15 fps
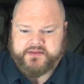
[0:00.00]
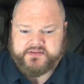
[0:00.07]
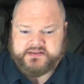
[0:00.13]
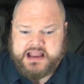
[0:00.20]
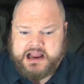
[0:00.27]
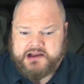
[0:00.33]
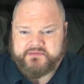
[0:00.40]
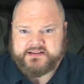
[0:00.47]
the
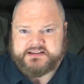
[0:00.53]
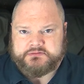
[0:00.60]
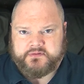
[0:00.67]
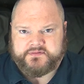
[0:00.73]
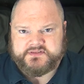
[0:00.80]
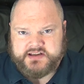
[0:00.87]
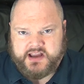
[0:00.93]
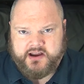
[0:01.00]
character
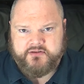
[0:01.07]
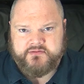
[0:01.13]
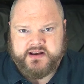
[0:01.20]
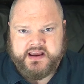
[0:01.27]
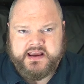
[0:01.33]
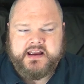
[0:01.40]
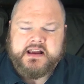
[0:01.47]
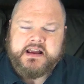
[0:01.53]
of
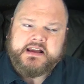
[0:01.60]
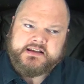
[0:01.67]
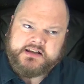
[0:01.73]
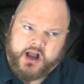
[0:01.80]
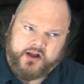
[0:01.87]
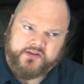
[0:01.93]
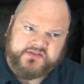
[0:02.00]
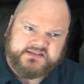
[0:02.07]
Tony
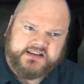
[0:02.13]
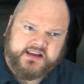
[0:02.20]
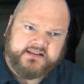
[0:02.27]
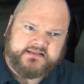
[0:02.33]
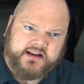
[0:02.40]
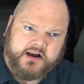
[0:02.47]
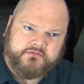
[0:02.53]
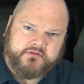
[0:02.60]
can't see
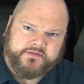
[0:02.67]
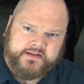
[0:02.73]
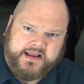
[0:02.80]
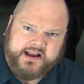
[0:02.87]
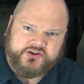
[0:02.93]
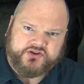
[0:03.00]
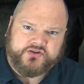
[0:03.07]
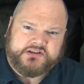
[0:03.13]
his own
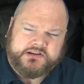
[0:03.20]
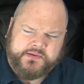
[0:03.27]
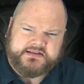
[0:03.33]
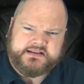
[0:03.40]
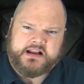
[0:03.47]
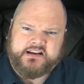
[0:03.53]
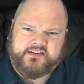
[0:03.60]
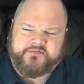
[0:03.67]
reflection. So it's
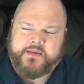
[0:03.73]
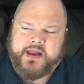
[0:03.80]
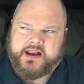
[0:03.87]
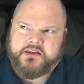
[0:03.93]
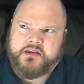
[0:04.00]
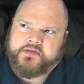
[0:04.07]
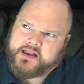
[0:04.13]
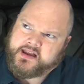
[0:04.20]
kind of
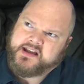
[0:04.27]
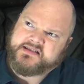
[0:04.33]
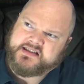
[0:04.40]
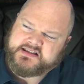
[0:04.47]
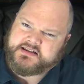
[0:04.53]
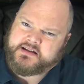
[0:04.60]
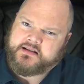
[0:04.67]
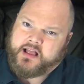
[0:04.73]
making you think, is
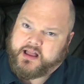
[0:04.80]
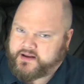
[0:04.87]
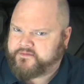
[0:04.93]
this like